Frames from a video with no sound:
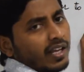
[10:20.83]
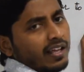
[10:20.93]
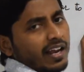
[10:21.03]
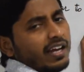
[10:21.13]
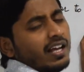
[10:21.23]

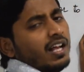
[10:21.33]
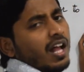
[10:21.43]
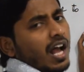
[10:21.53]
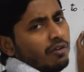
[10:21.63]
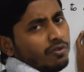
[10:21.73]
right?
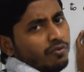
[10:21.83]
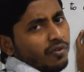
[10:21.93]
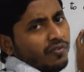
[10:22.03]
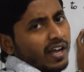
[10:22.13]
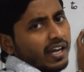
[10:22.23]
How do we
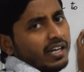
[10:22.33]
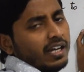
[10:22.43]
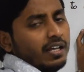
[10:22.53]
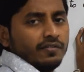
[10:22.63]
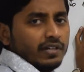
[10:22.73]
find?
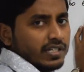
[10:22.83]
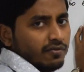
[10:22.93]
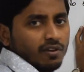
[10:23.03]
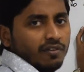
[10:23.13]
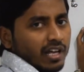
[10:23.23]
First of
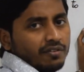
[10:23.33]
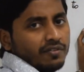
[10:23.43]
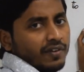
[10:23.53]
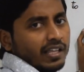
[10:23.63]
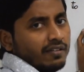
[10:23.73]
all, we have to
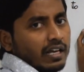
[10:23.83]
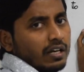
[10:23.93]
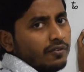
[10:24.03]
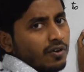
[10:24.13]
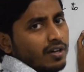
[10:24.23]
find the value
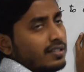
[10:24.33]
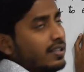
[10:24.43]
of cos